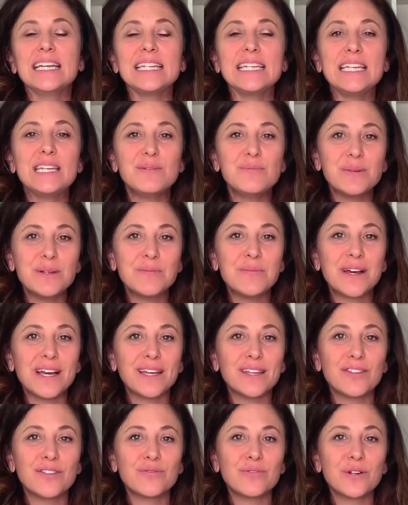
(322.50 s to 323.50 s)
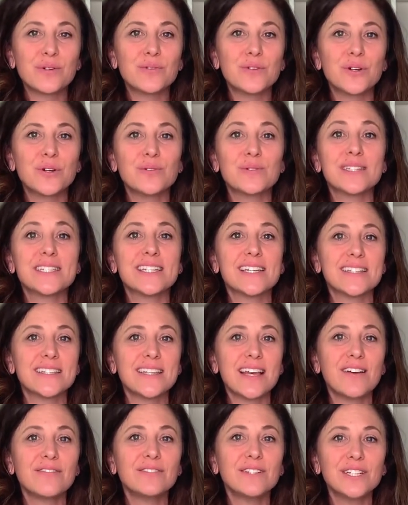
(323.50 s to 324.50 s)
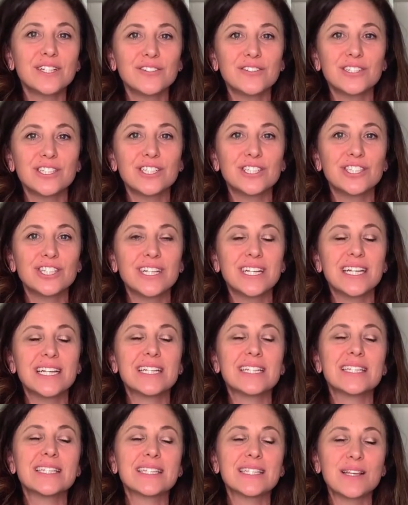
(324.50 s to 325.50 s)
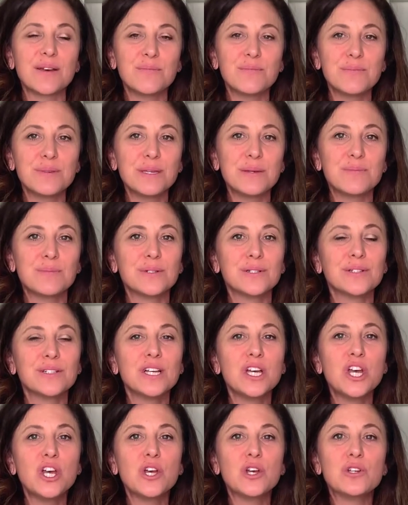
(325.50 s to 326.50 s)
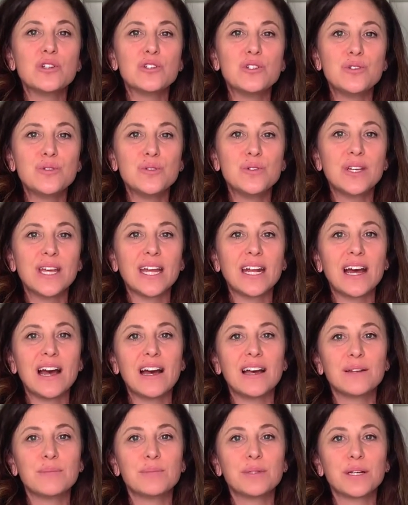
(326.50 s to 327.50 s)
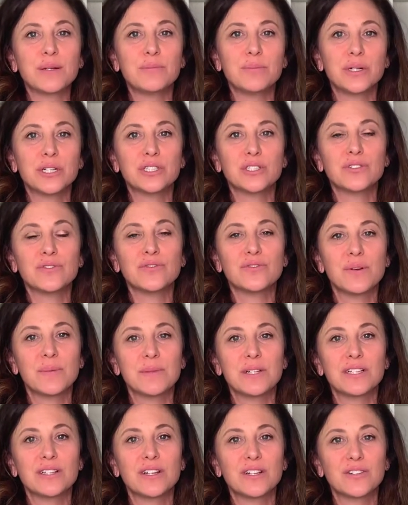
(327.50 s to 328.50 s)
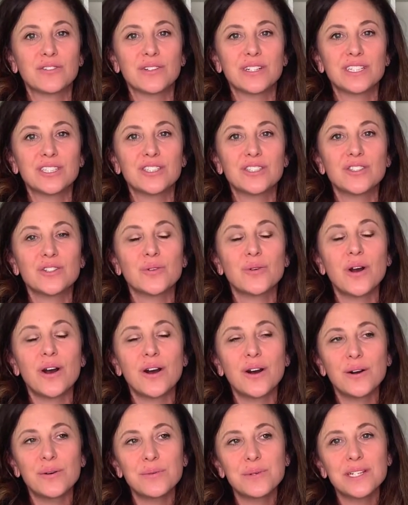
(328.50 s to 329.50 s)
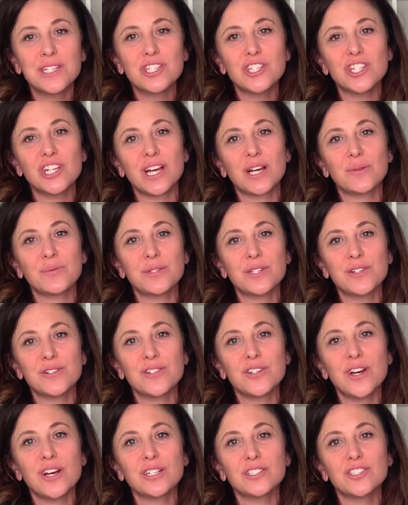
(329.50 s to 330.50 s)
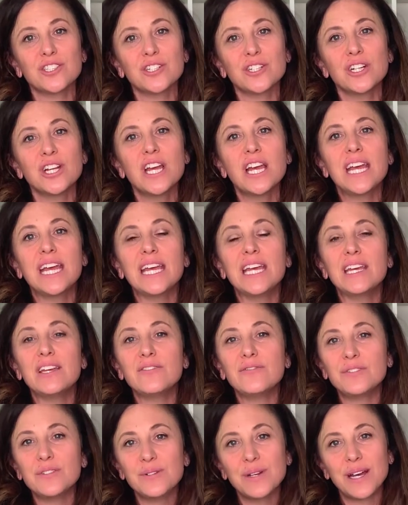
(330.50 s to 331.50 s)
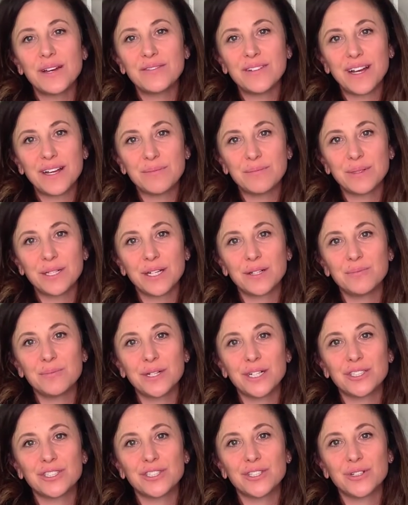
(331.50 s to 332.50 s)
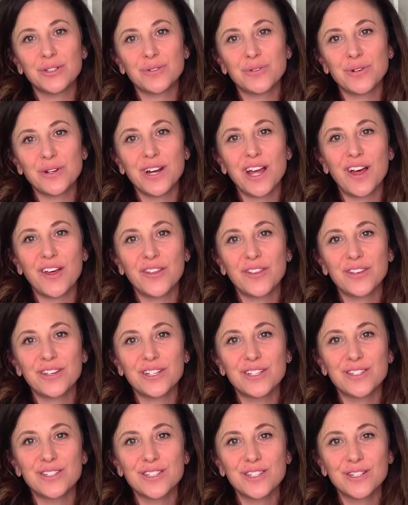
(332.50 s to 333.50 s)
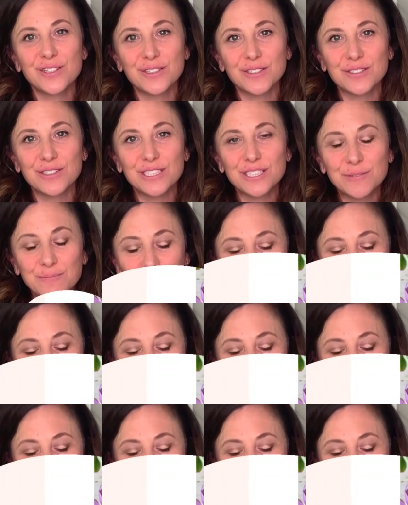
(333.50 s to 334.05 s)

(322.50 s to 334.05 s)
Keep in mind, throat coat does have licorice in it, and some people do get high blood pressure from the licorice. So always check with your doctor if you have high blood pressure or health concerns.